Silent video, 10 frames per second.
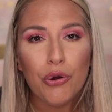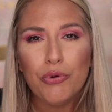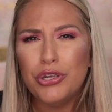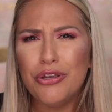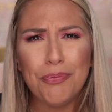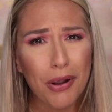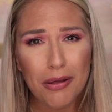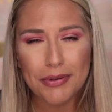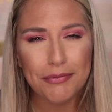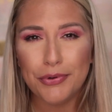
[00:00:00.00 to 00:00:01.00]
Well, you
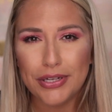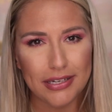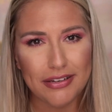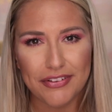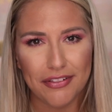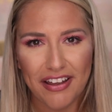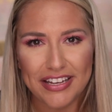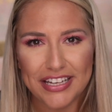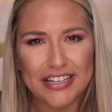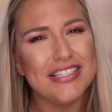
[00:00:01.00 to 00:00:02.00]
probably wouldn't even
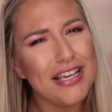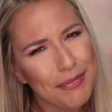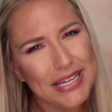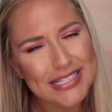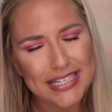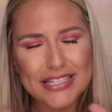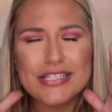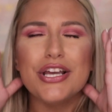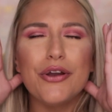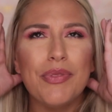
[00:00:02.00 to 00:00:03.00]
like it. Does that make
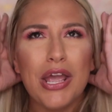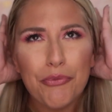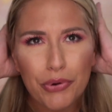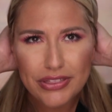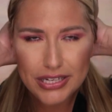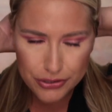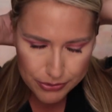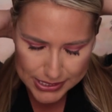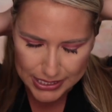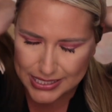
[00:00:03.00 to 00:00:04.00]
sense? So what they
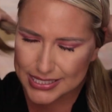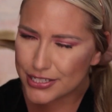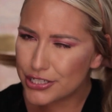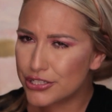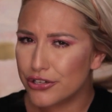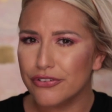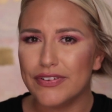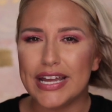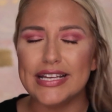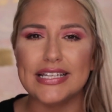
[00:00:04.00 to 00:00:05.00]
do is they send you
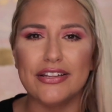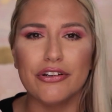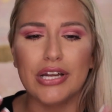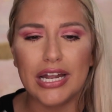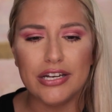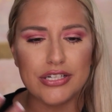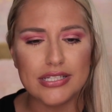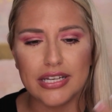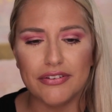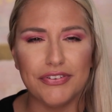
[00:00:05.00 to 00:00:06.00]
surveys and they're kind of
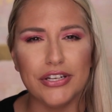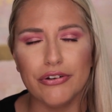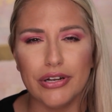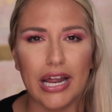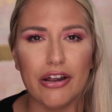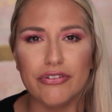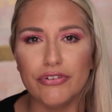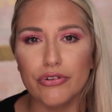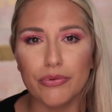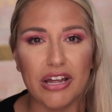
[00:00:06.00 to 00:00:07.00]
just like figuring out if
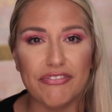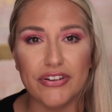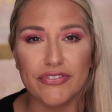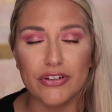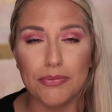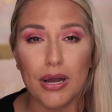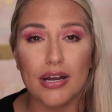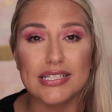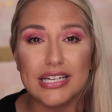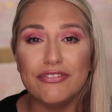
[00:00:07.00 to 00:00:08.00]
you're the right fit for the
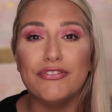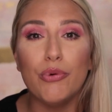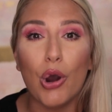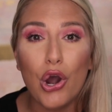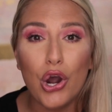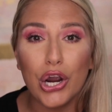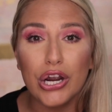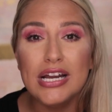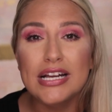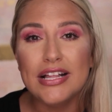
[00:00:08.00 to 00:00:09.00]
box. And if you
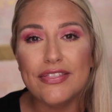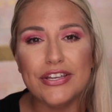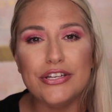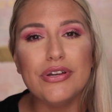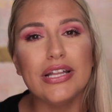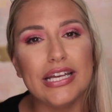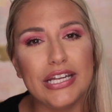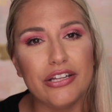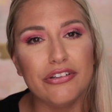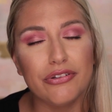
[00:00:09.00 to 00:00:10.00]
are, then you get like
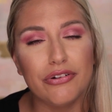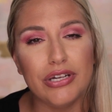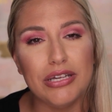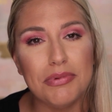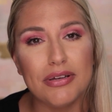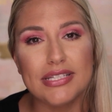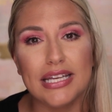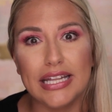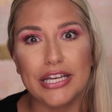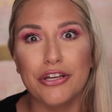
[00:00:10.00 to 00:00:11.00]
another little email
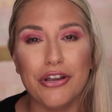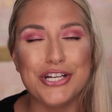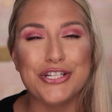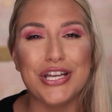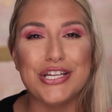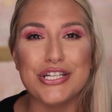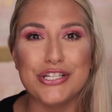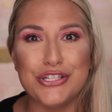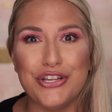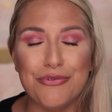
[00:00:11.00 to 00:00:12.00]
saying like,
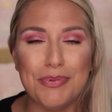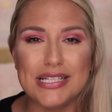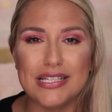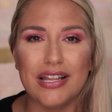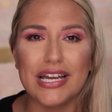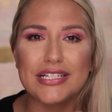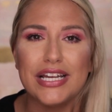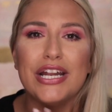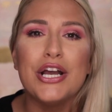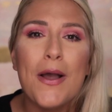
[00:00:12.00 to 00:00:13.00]
congratulations, you've been
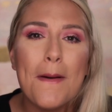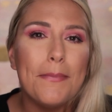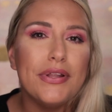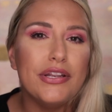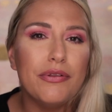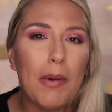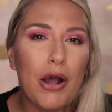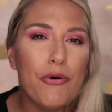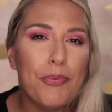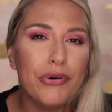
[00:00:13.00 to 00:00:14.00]
selected. But the, my
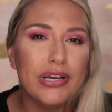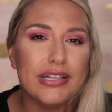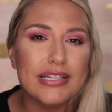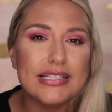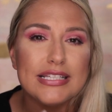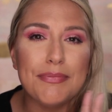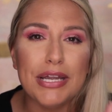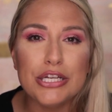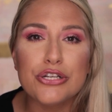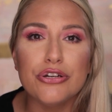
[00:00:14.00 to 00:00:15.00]
whole point of this is
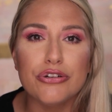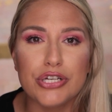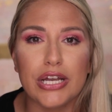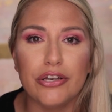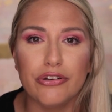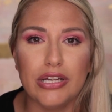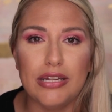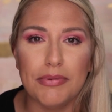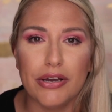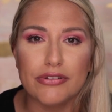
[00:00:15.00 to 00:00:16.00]
make sure you're checking your
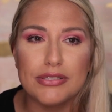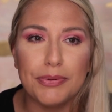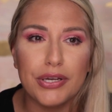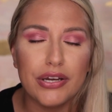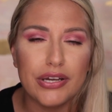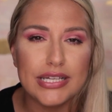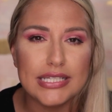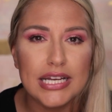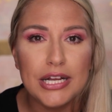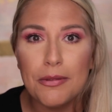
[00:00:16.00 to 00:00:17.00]
emails because
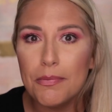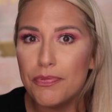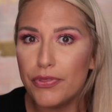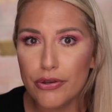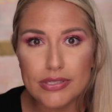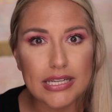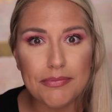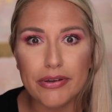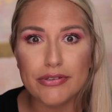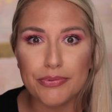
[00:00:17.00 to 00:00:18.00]
those
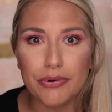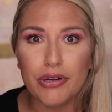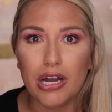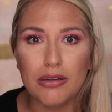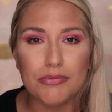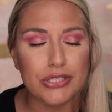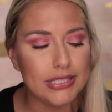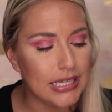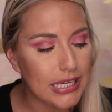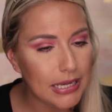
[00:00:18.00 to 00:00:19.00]
emails will come.
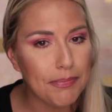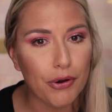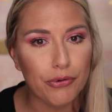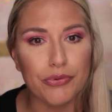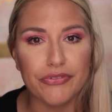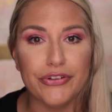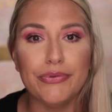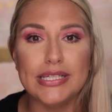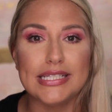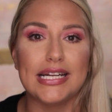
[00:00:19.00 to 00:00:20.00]
Just keep on
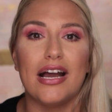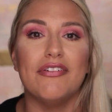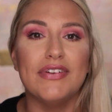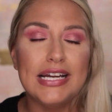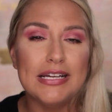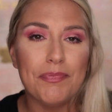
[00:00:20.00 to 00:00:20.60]
reviewing stuff.